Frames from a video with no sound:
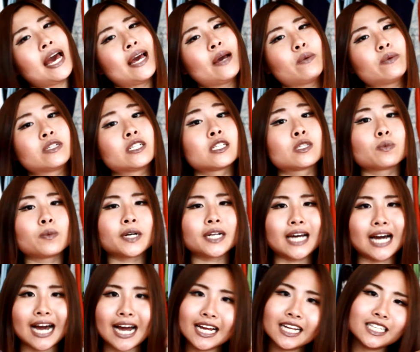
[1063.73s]
which is
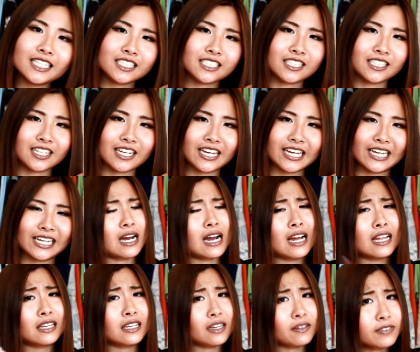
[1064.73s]
what I did today.
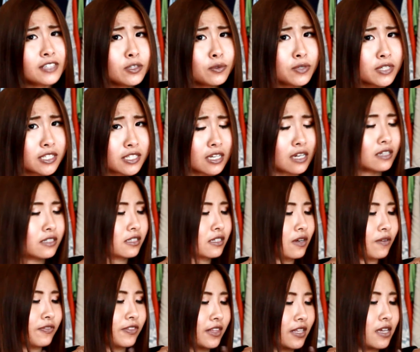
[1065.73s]
I love the results
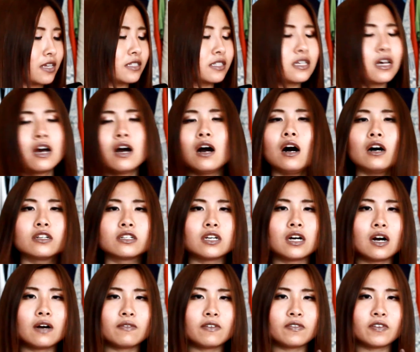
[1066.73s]
of this on
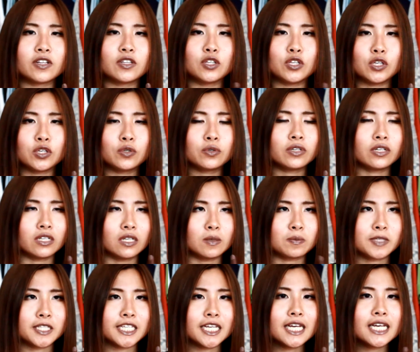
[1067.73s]
top of a nude
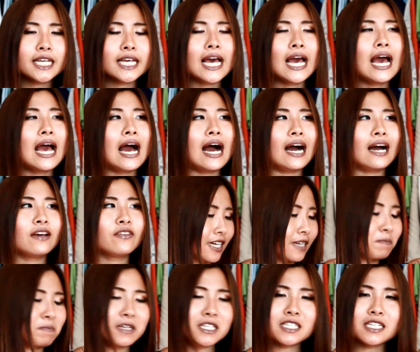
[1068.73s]
lipstick.
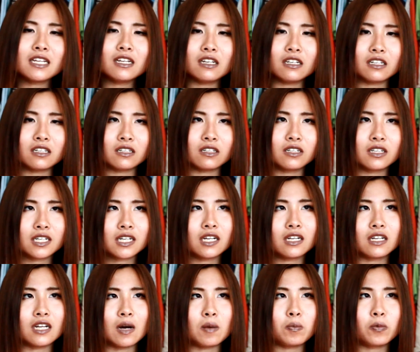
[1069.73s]
it makes it look a
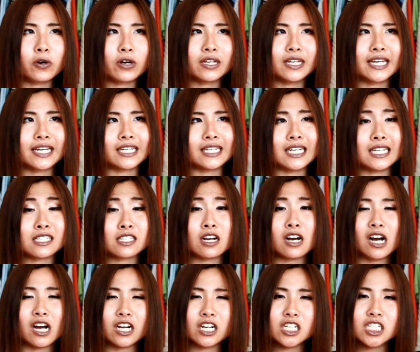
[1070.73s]
lot more like less
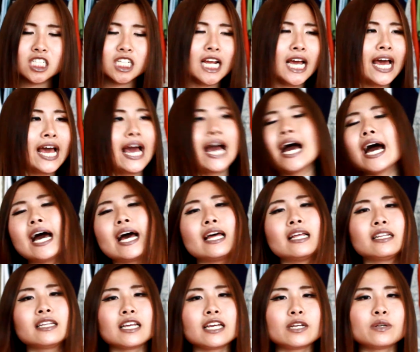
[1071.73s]
harsh
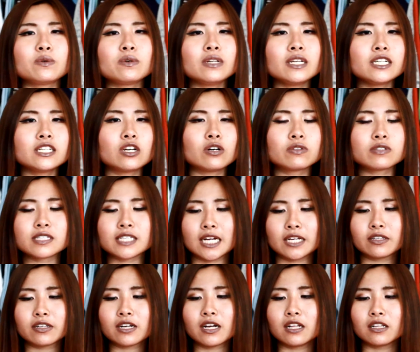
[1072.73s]
and it really tones
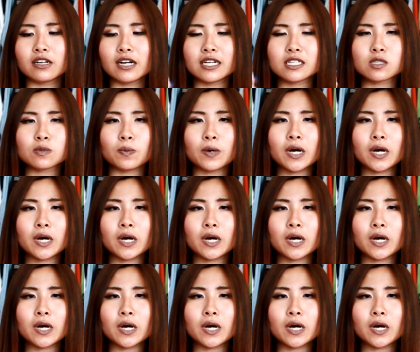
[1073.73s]
down the color as